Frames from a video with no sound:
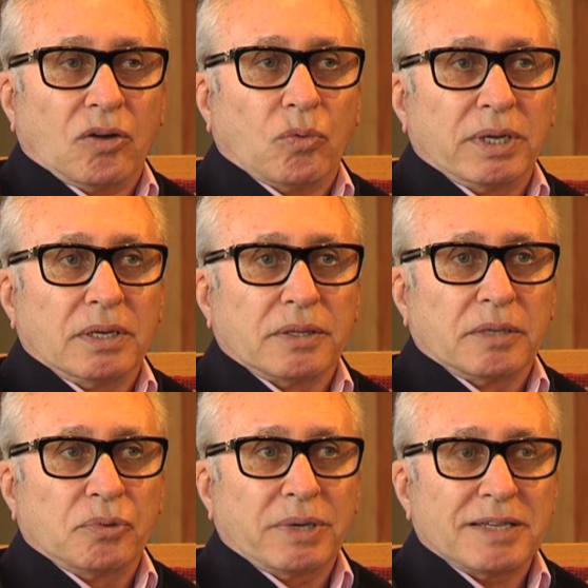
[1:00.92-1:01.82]
Well,
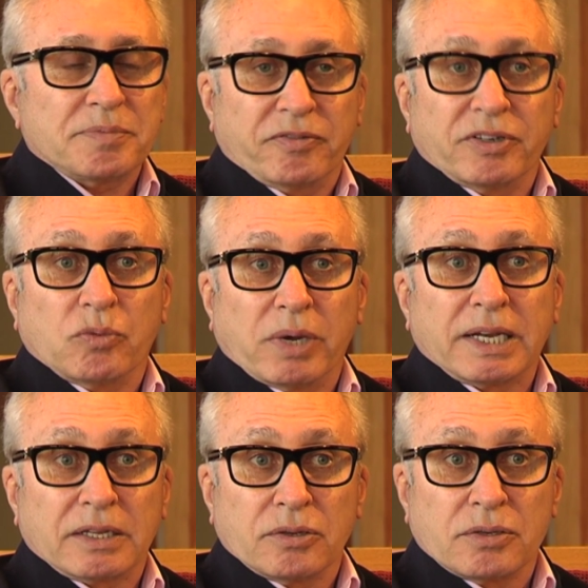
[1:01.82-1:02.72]
the book has been very
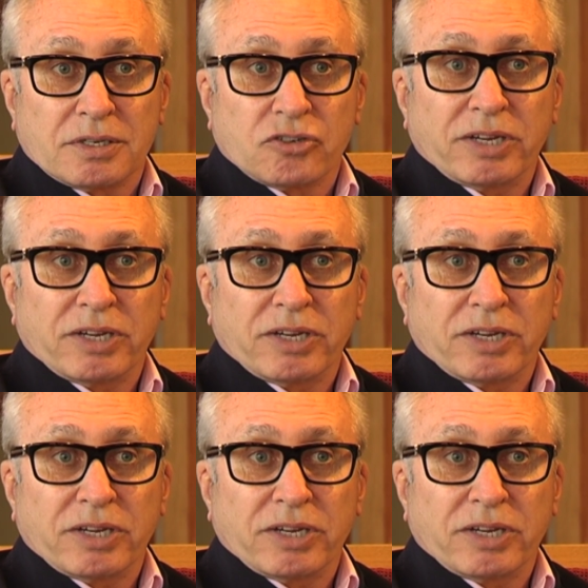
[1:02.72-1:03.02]
widely used and